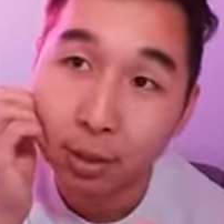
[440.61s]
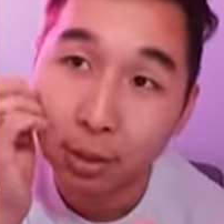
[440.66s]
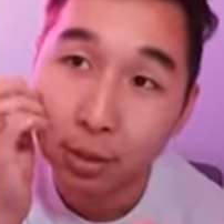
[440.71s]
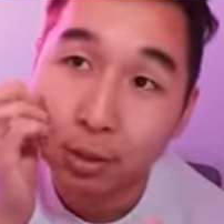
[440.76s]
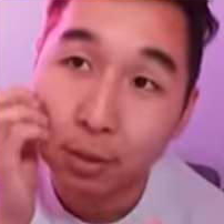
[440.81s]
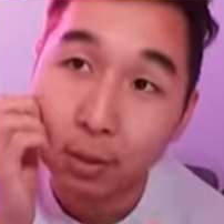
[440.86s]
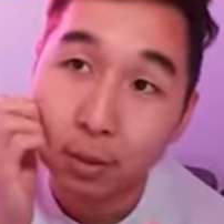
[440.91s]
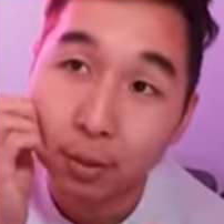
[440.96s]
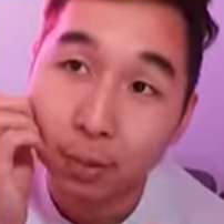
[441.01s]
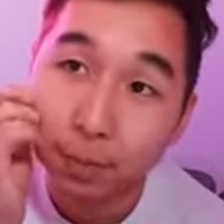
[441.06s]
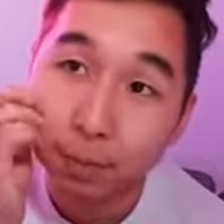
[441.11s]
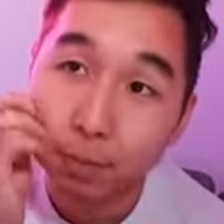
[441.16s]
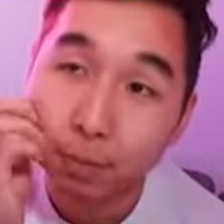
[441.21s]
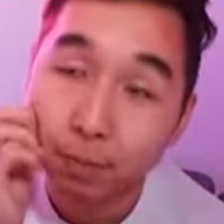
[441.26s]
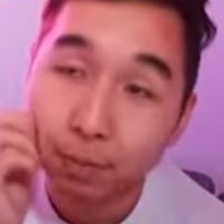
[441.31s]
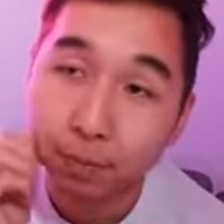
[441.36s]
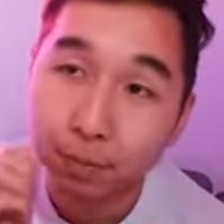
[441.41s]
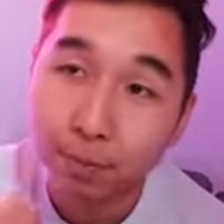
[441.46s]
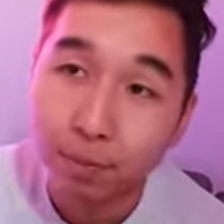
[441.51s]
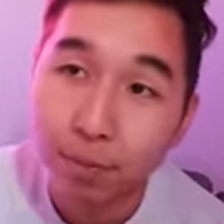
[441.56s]

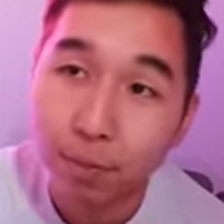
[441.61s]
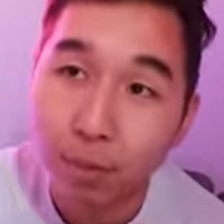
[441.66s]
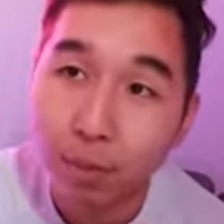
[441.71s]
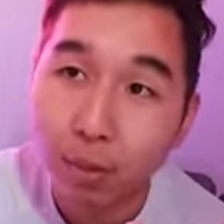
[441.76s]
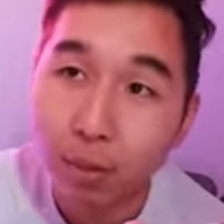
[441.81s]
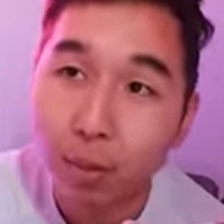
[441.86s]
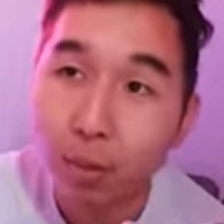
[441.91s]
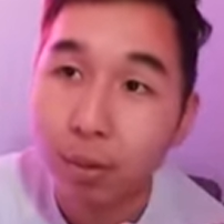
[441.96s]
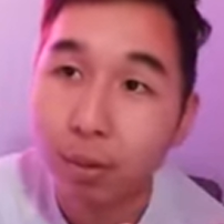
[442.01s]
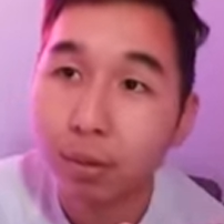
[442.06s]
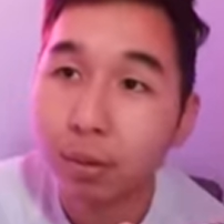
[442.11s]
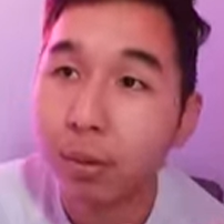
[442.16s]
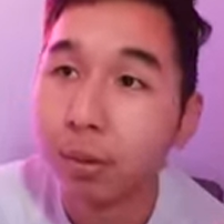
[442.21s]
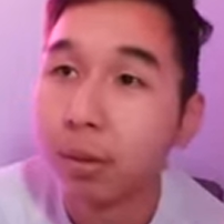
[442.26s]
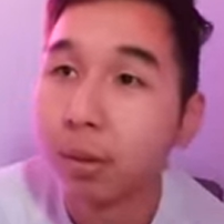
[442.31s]
(silence)